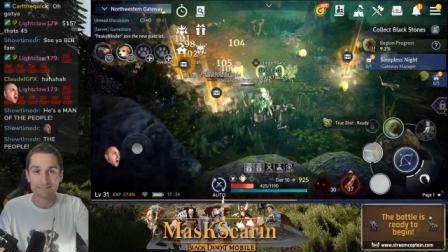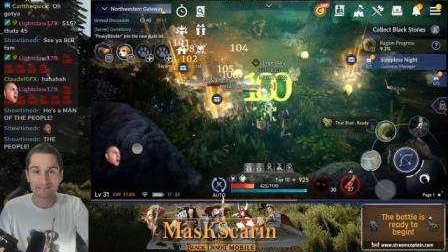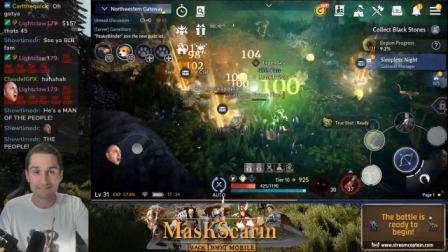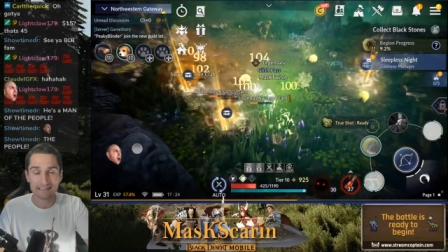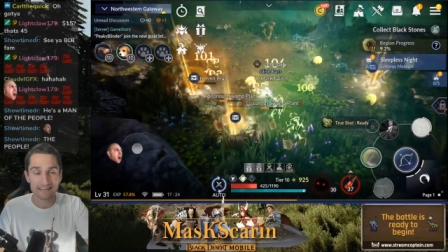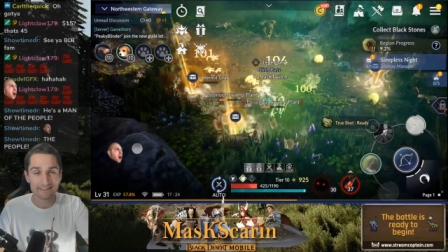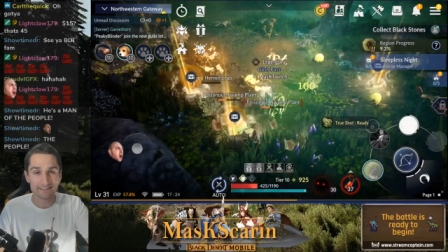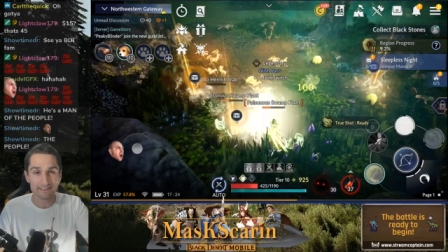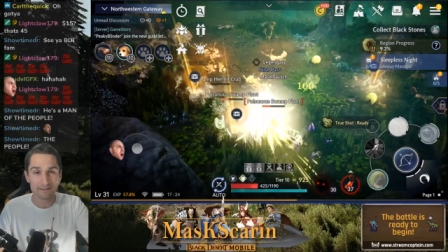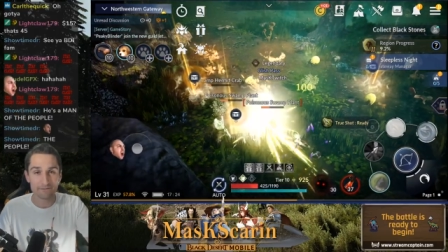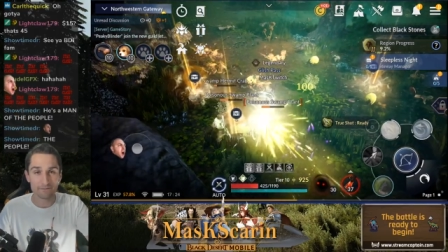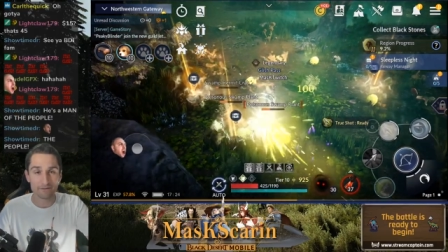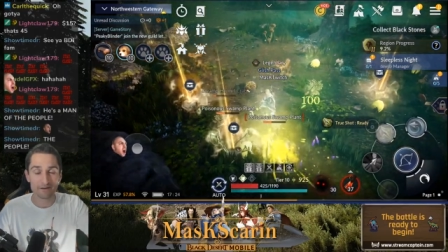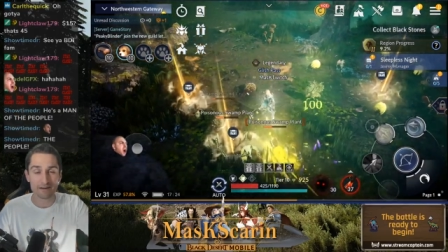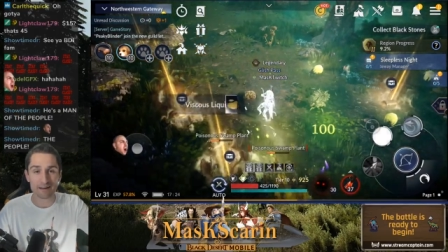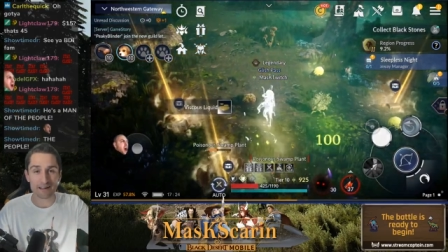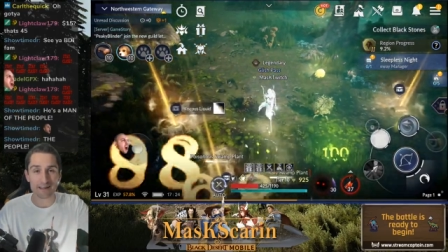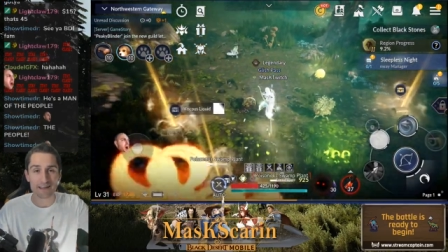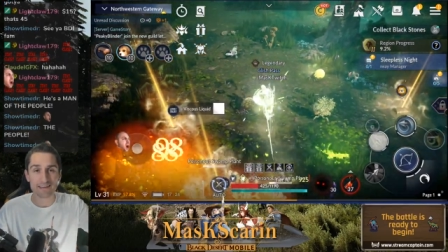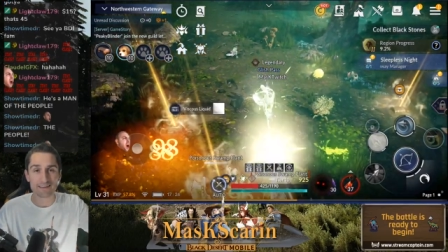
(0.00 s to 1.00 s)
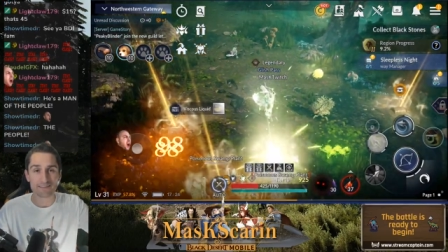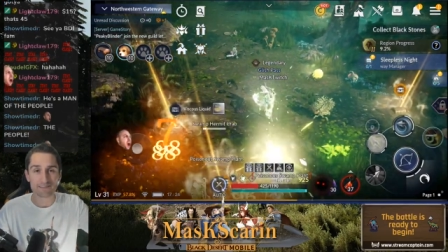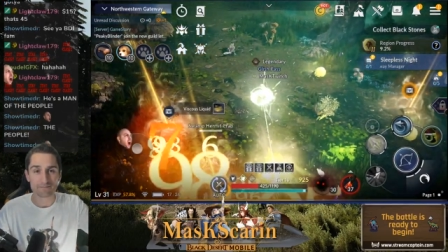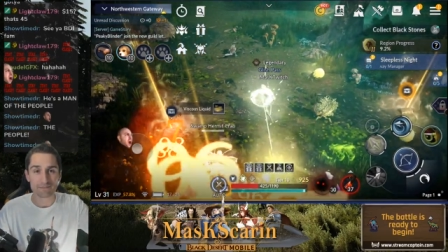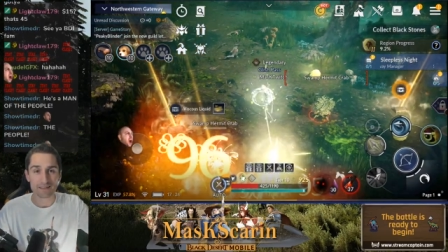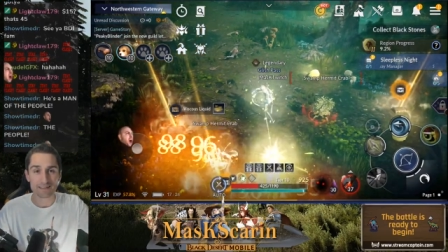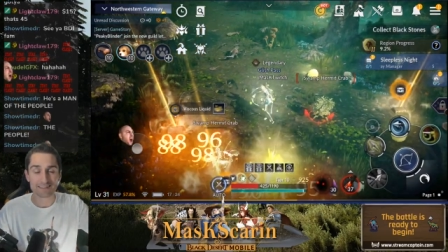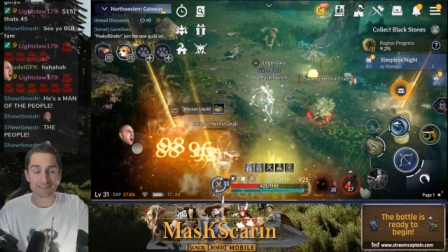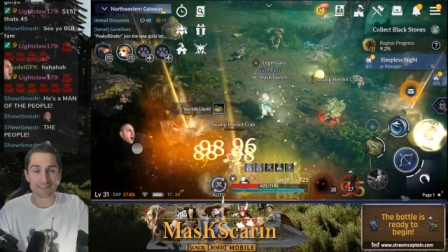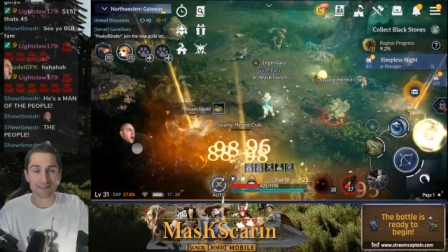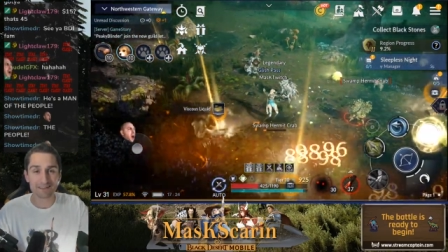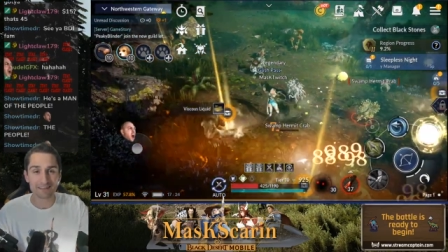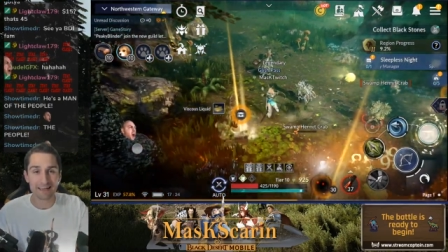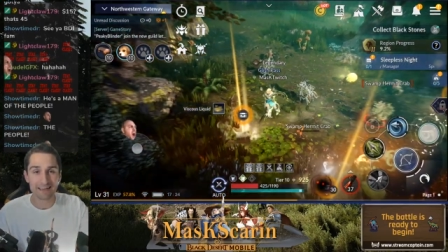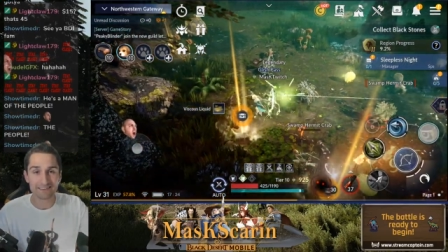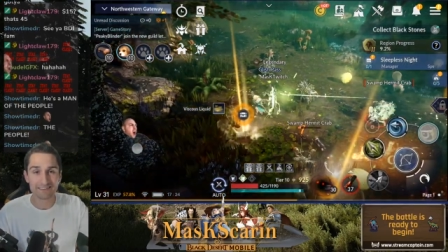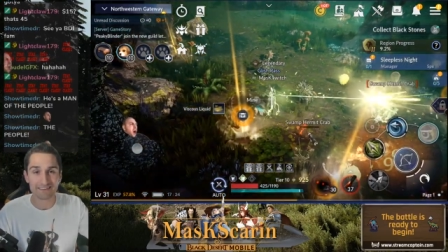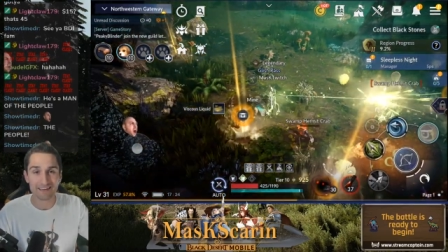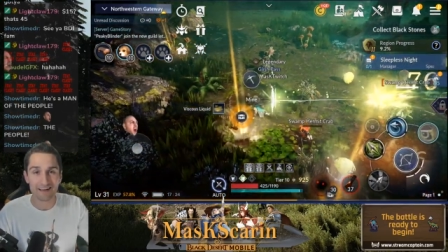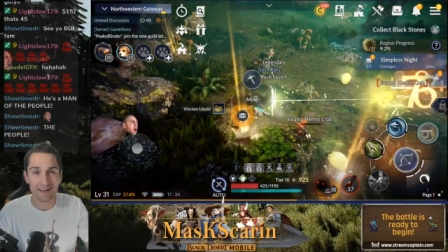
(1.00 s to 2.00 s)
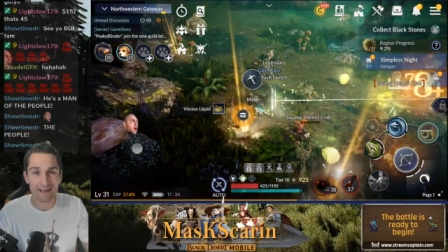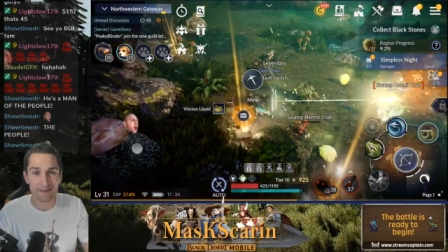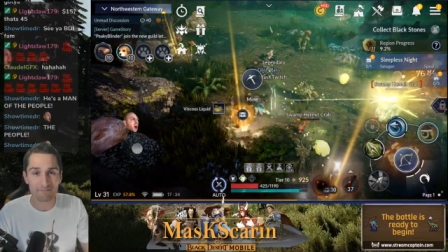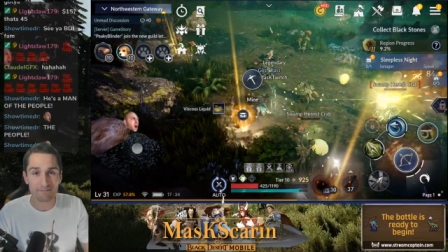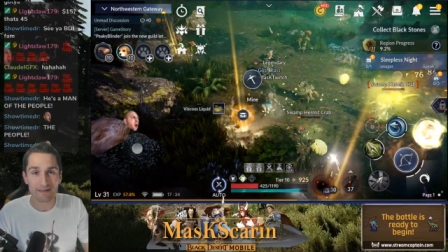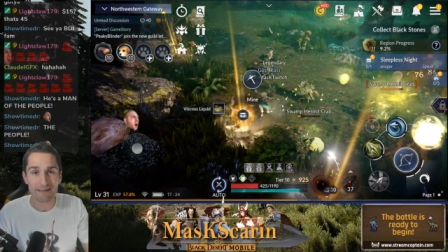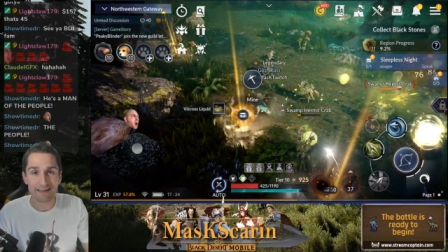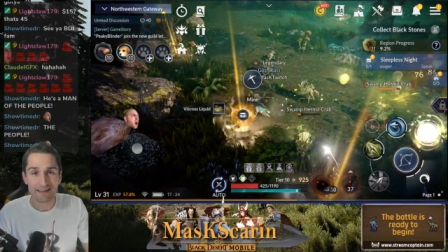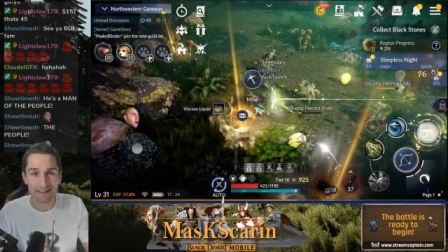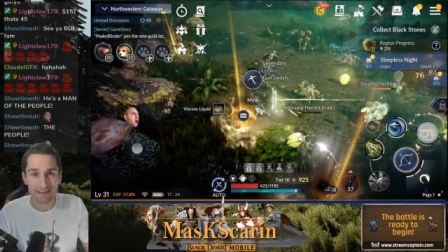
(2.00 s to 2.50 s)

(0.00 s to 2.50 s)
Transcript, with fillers: That's it for today. Until next time,